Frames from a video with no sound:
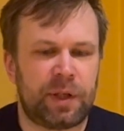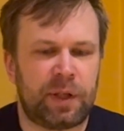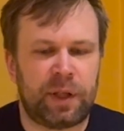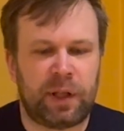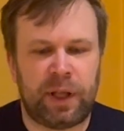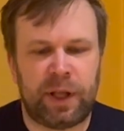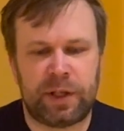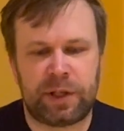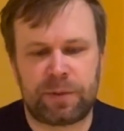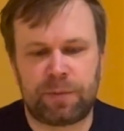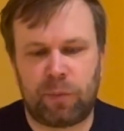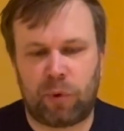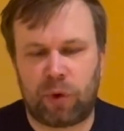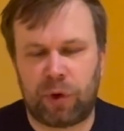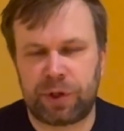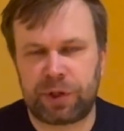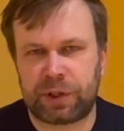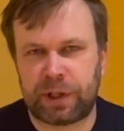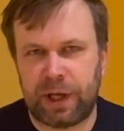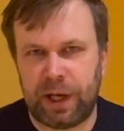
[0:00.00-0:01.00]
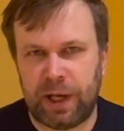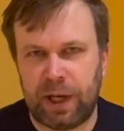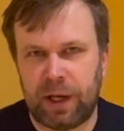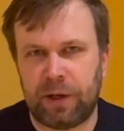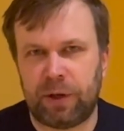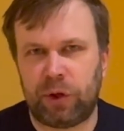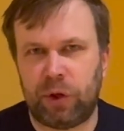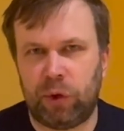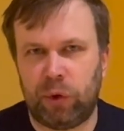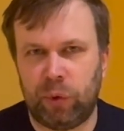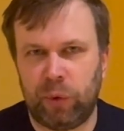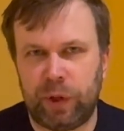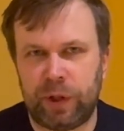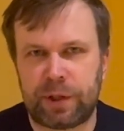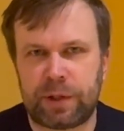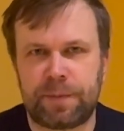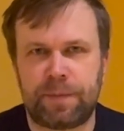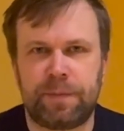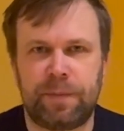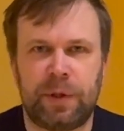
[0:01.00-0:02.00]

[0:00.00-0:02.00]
needs more skill to do it,